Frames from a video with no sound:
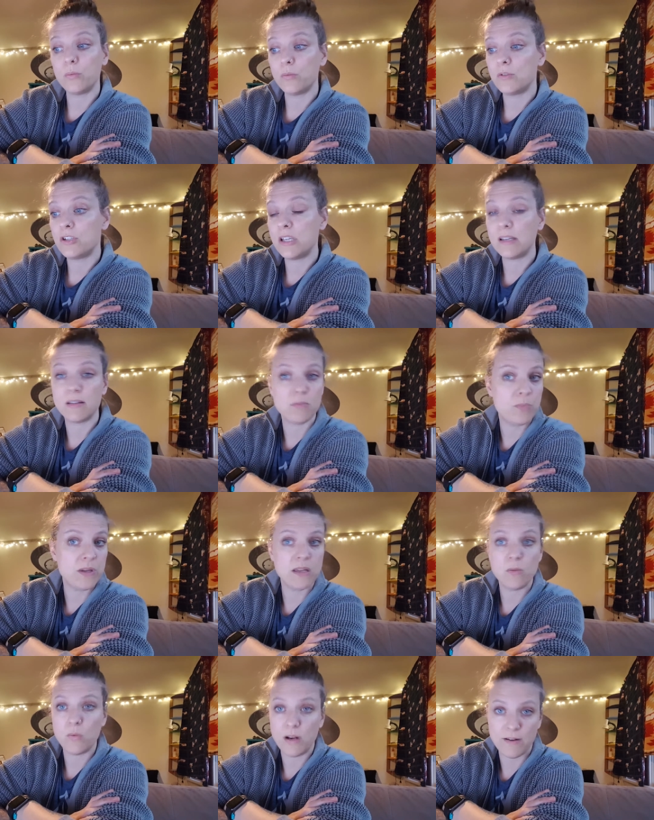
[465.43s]
she can
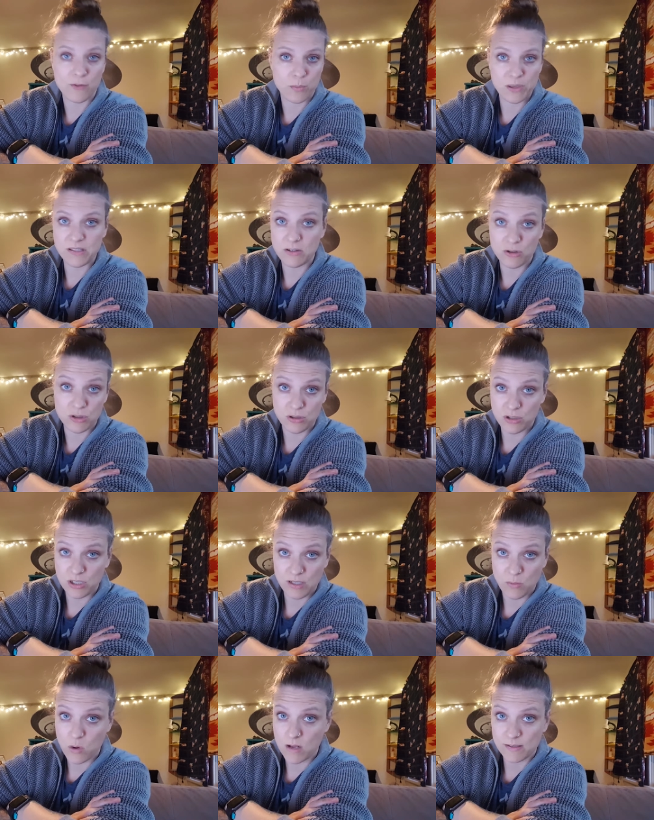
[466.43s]
be in whatever position
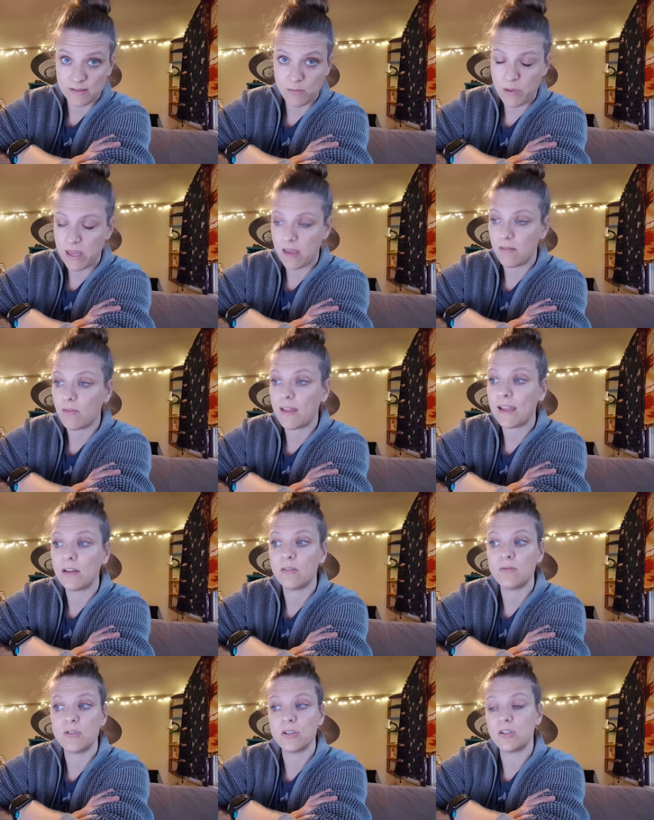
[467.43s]
she wants to be.
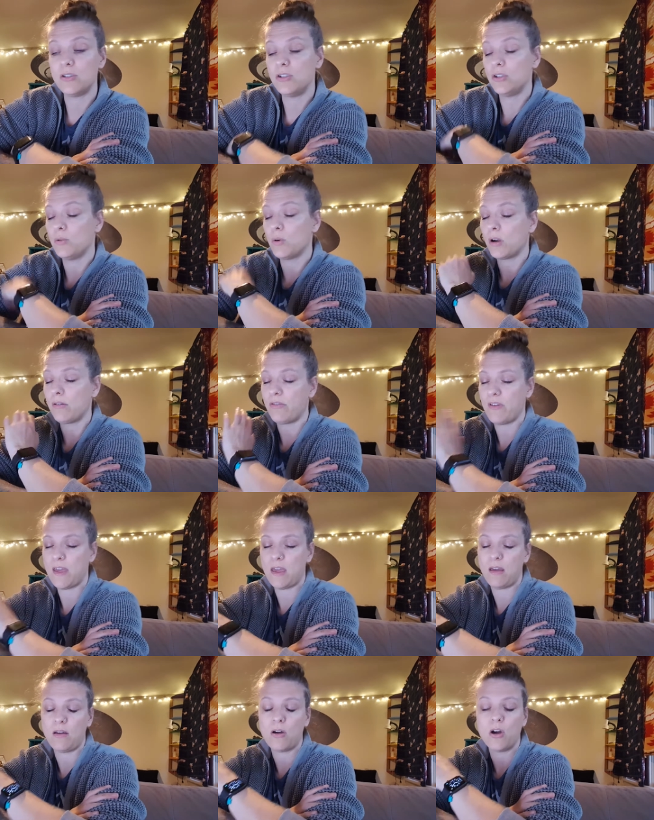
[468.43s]
Like, just do her
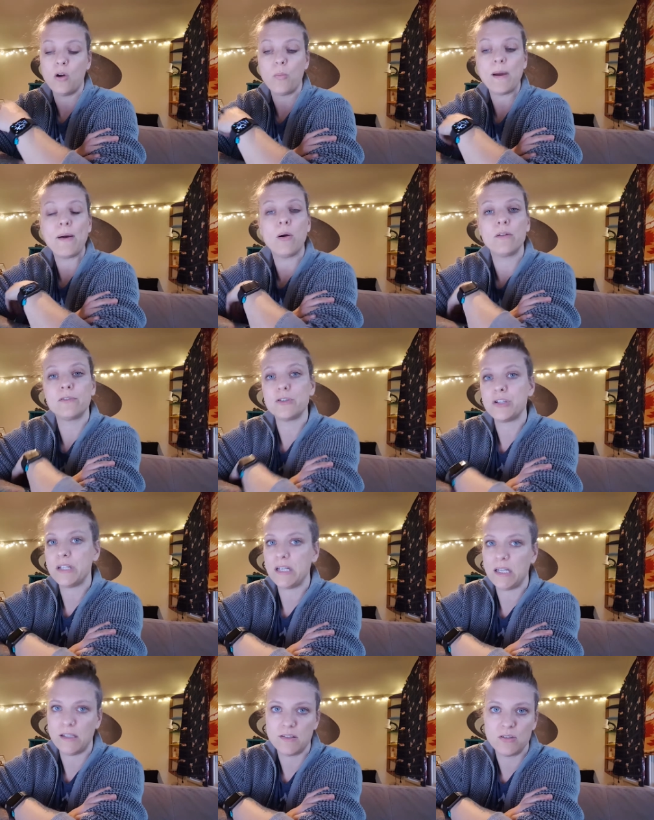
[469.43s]
thing, cope however she
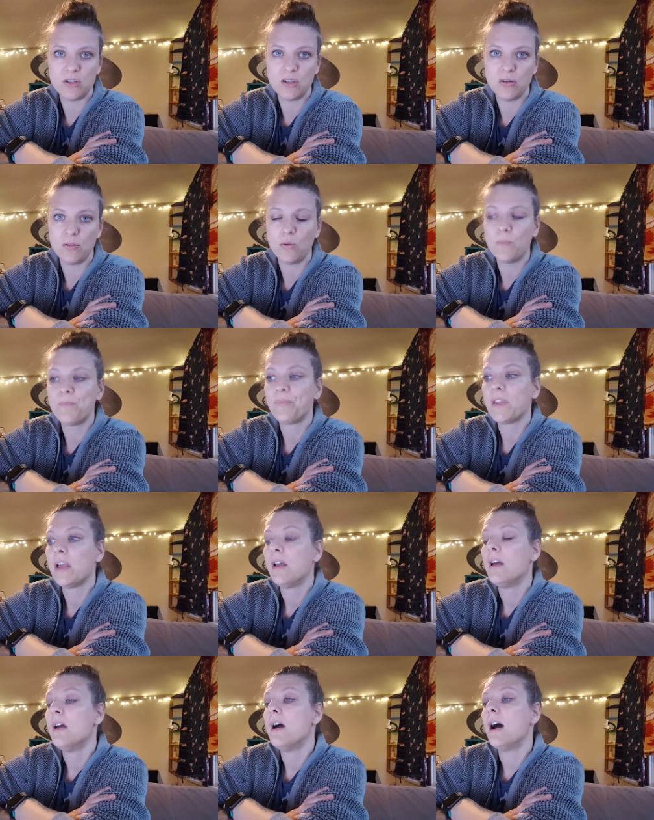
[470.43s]
needs to,
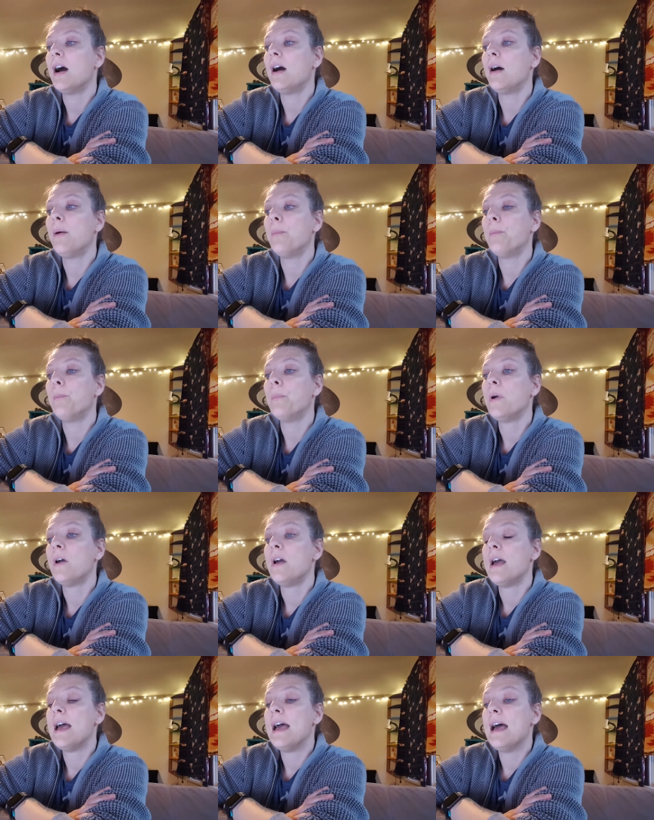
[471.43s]
and
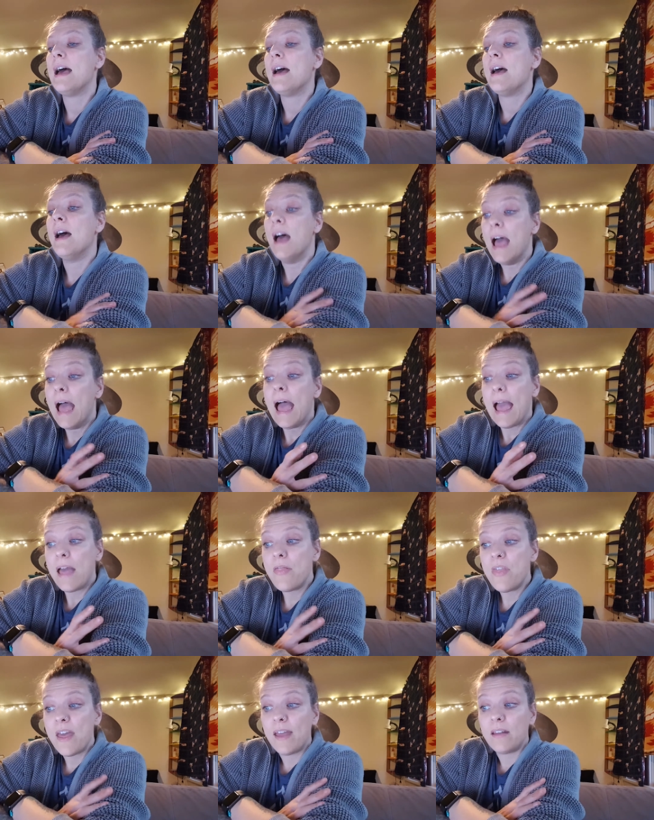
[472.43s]

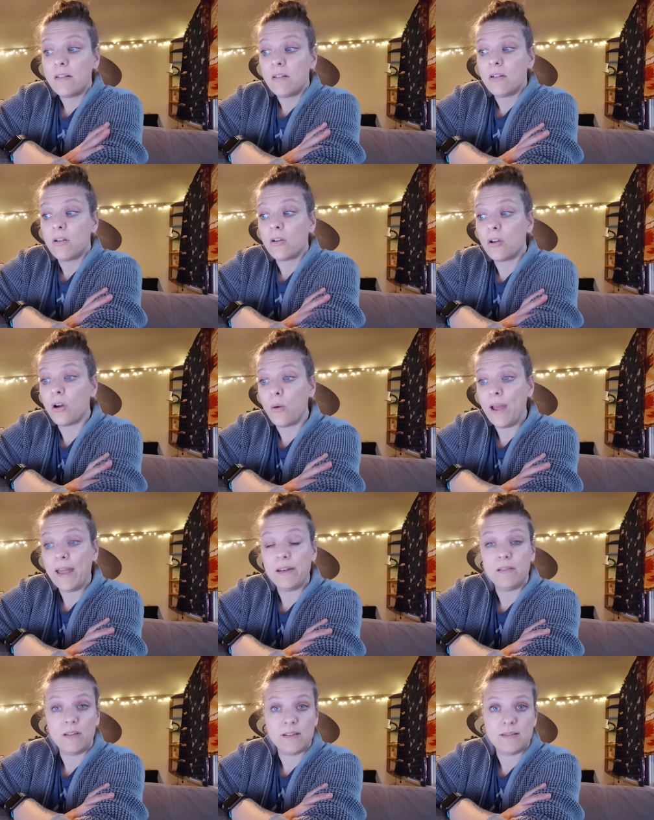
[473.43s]
then go
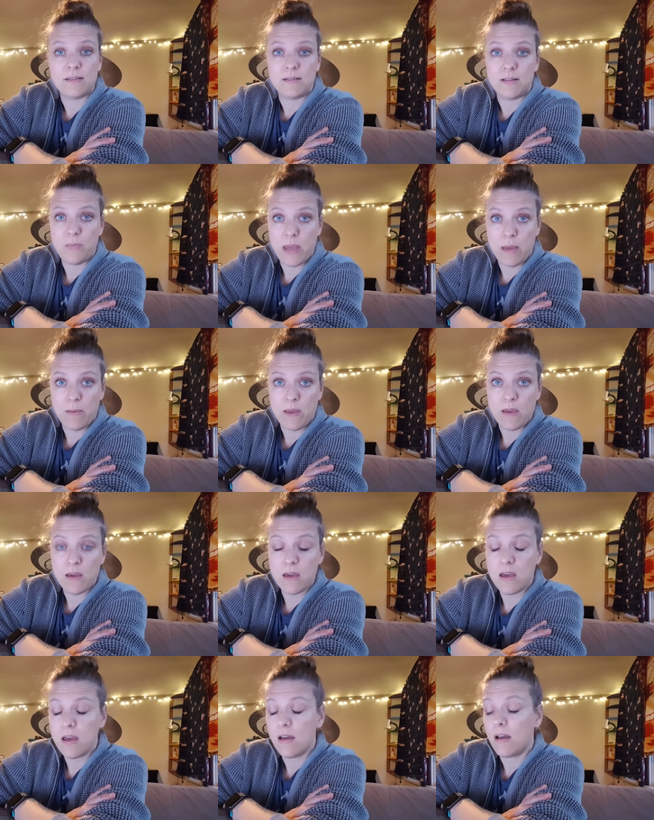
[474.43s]
ahead and listen to baby.
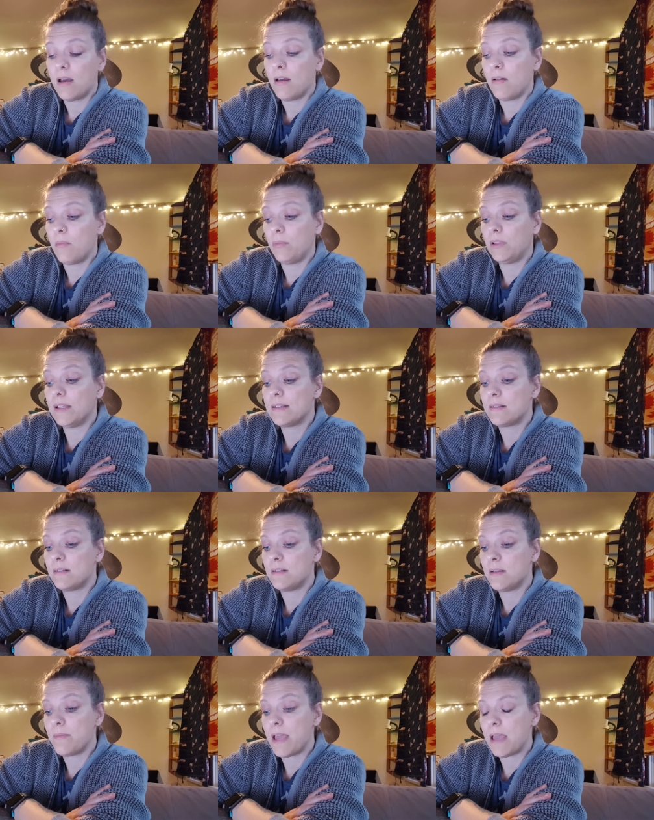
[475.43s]
Listen
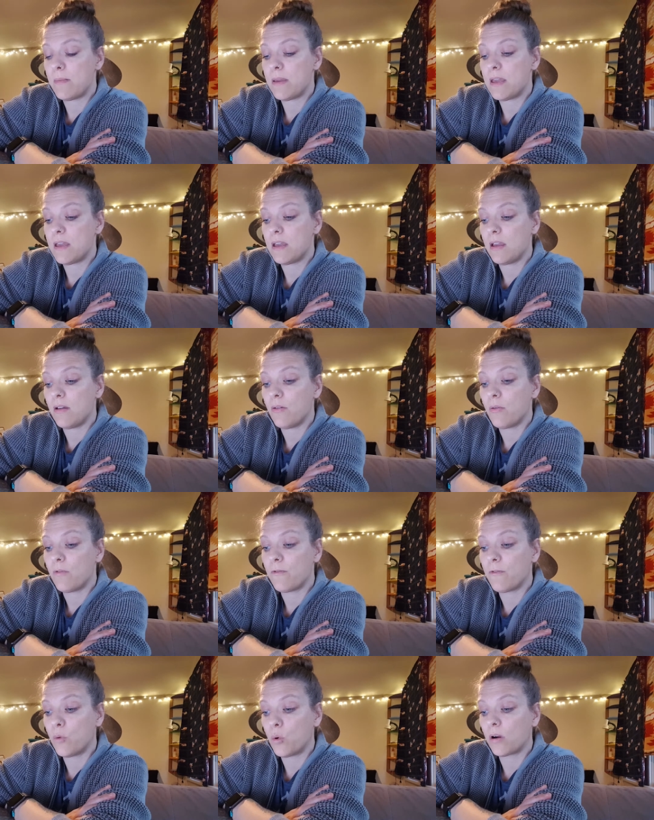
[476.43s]
to baby
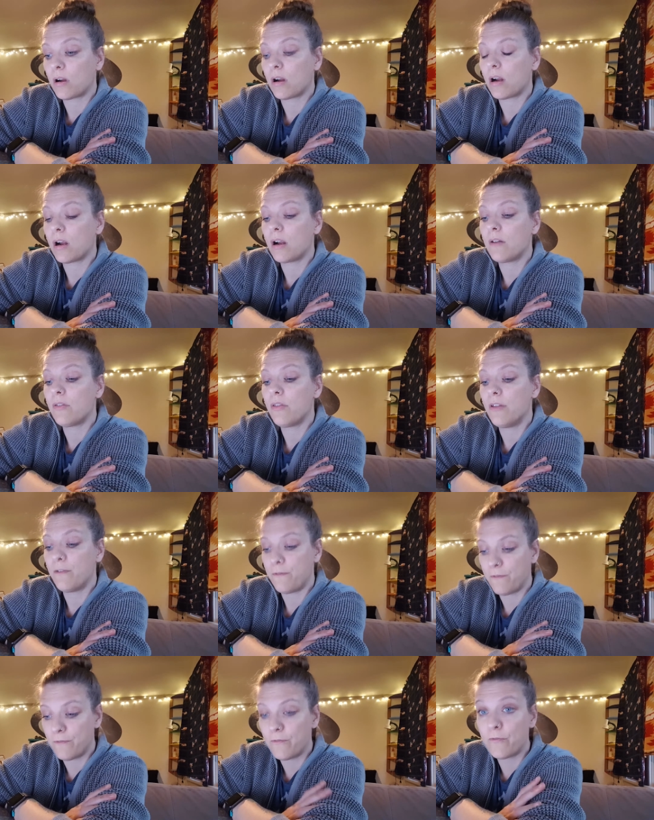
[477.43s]
for the
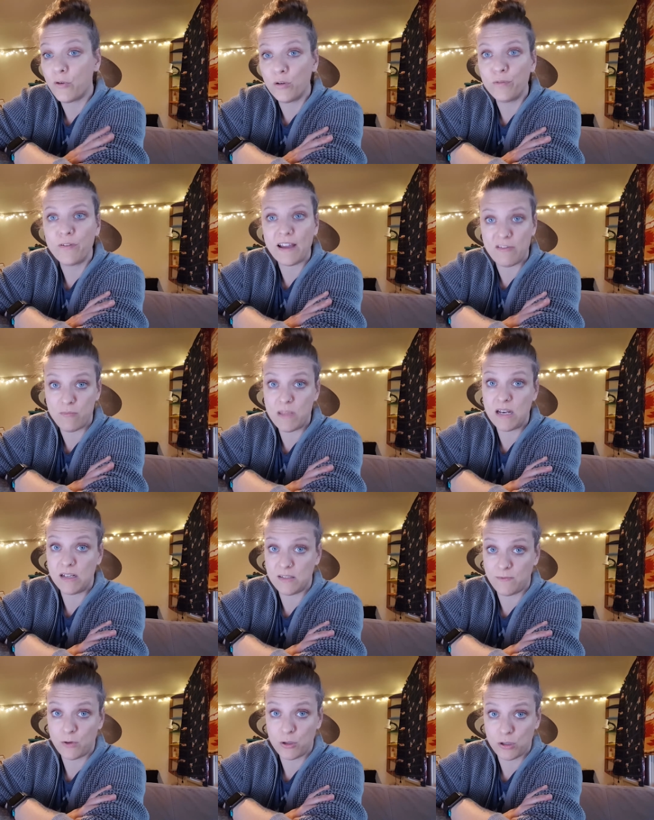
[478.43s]
full 5
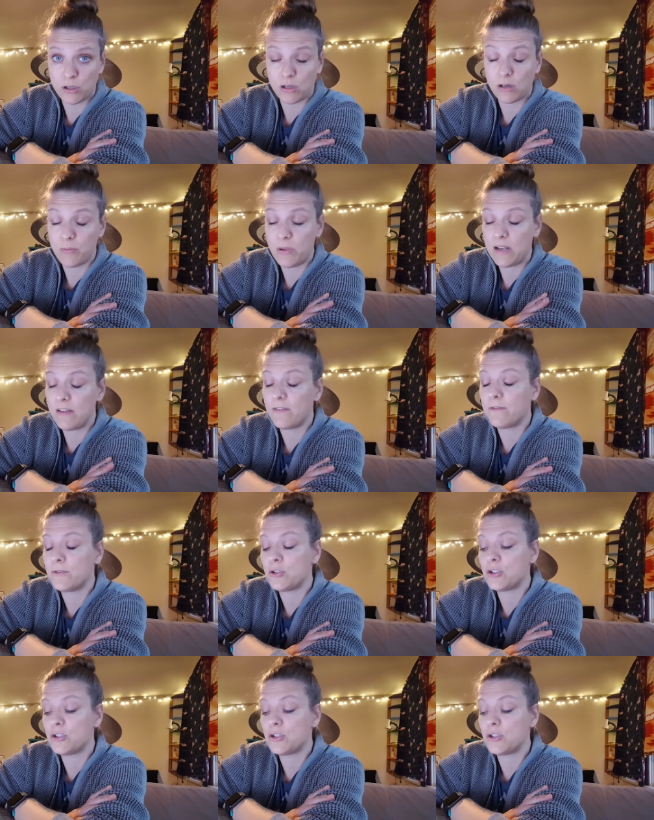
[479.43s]
minutes for sure, but if